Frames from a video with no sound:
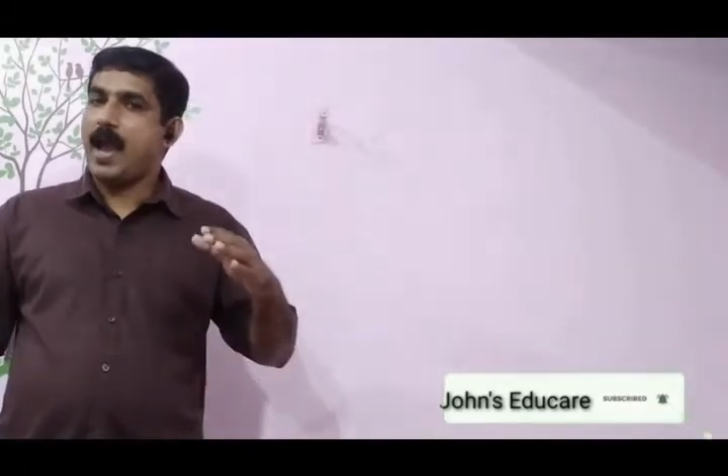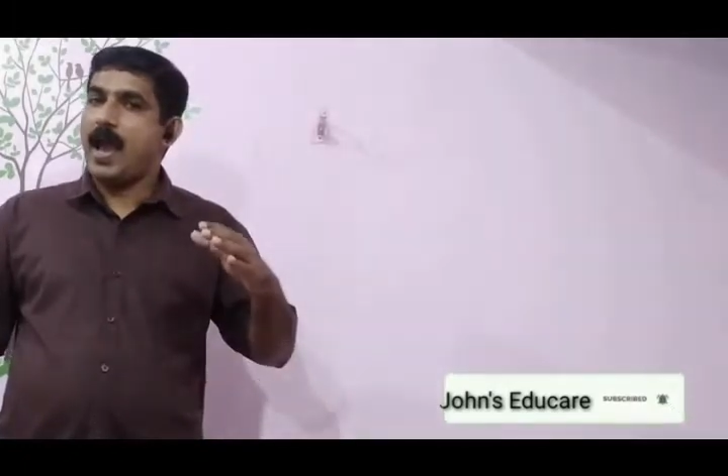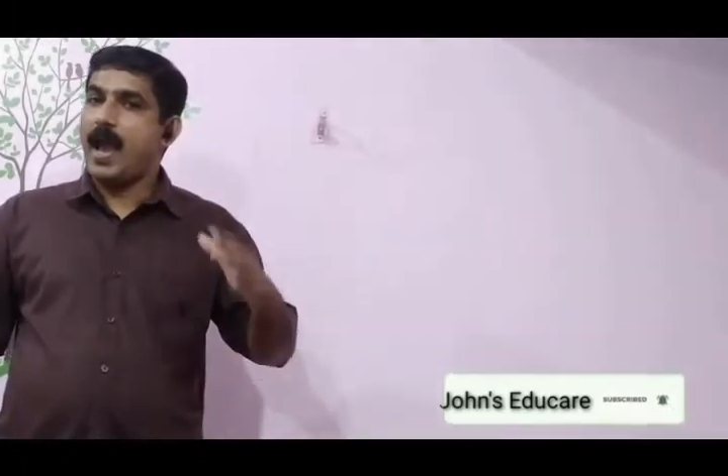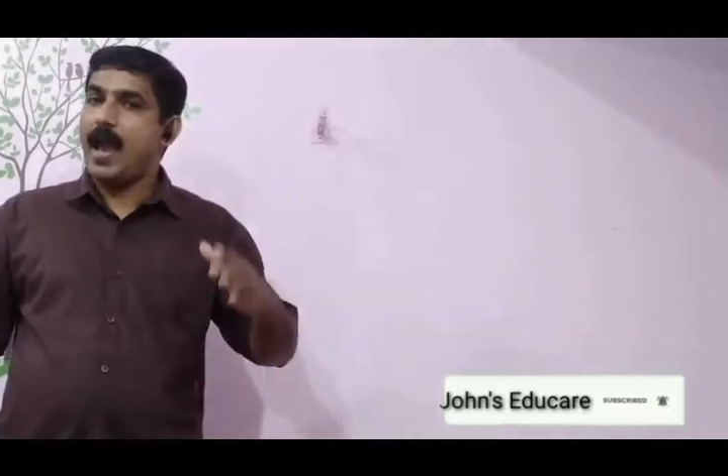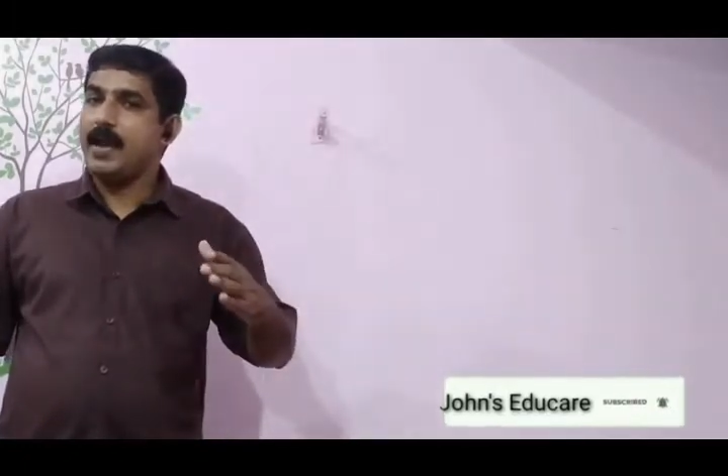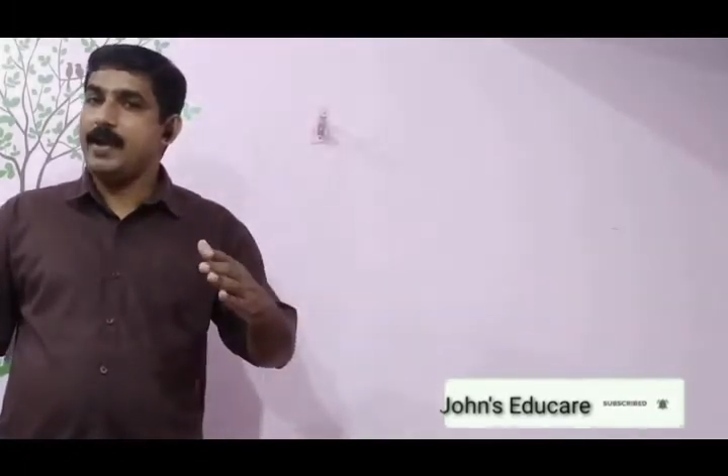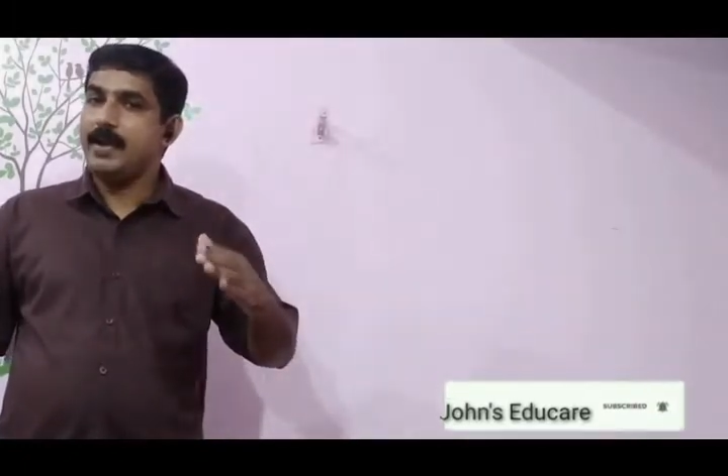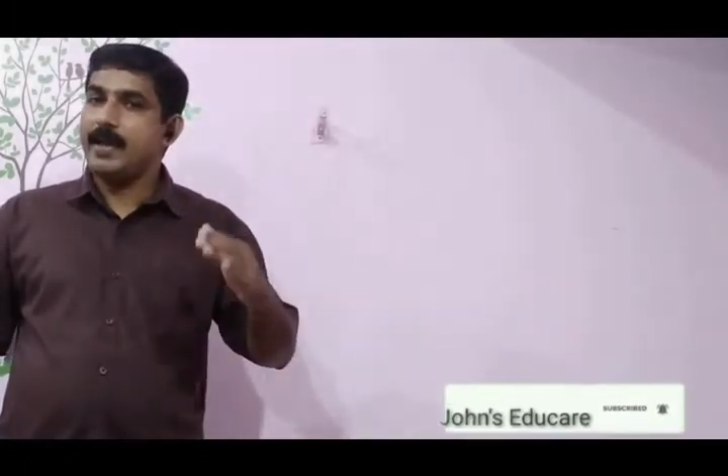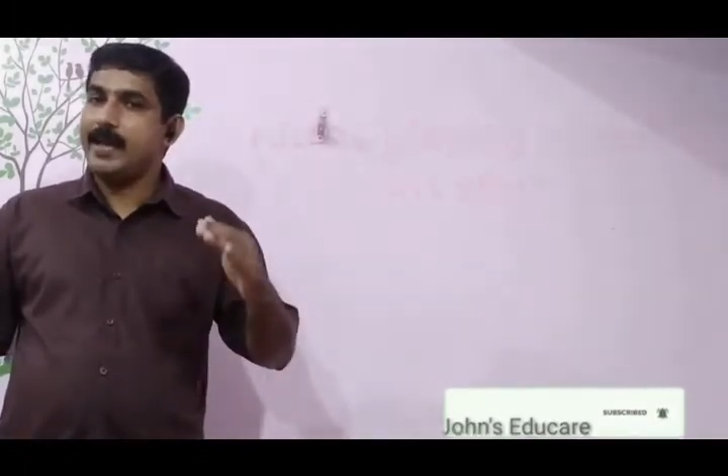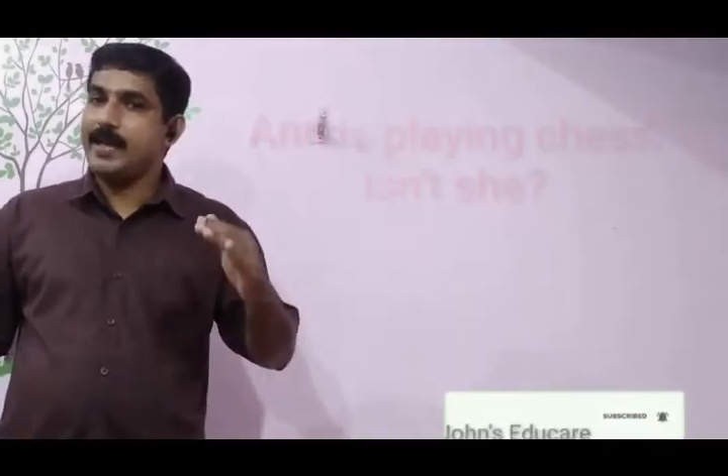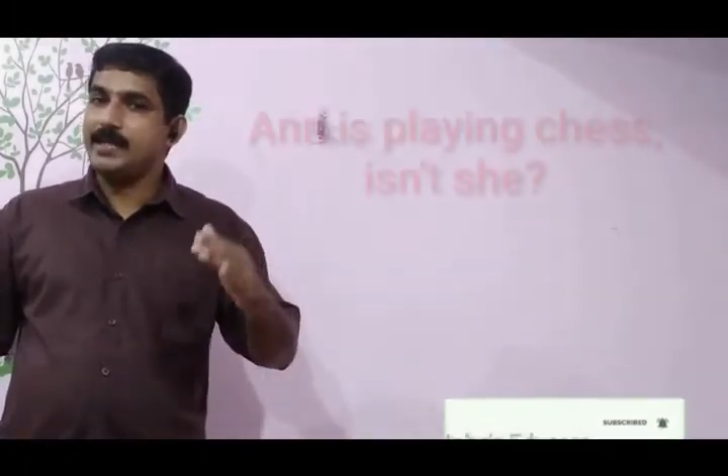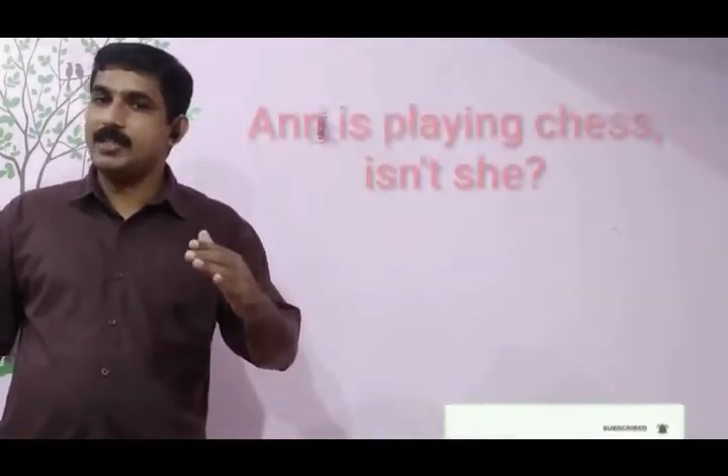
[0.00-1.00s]
Anne
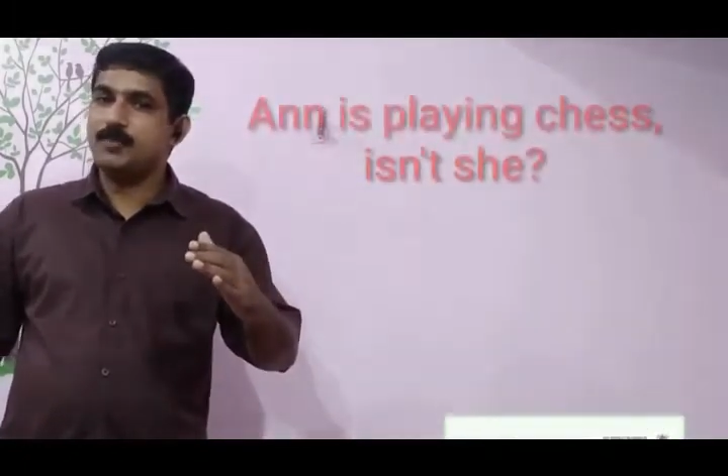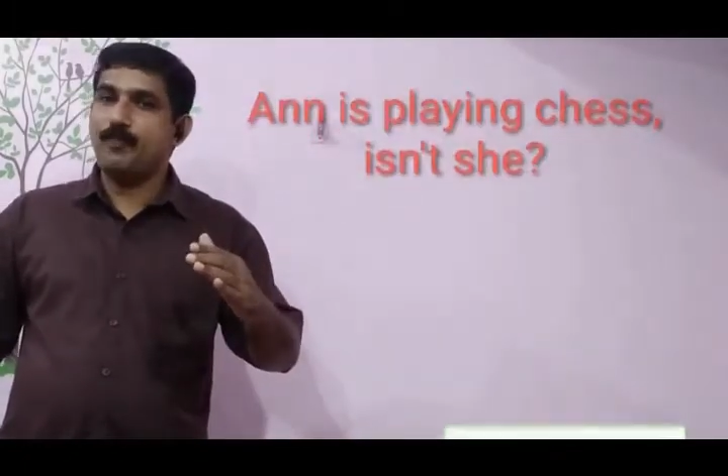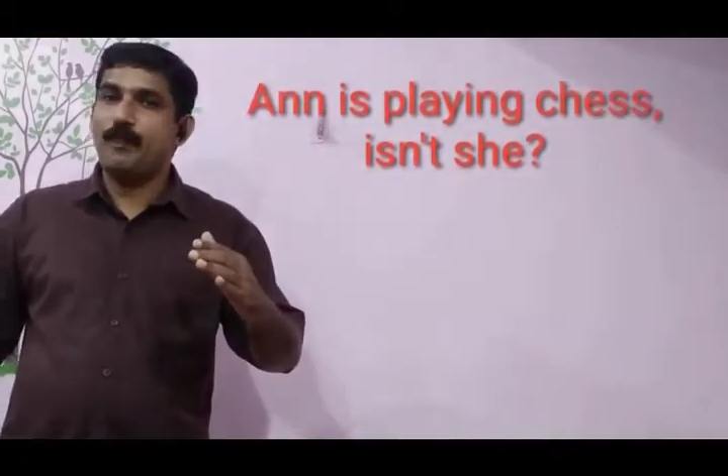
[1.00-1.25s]
is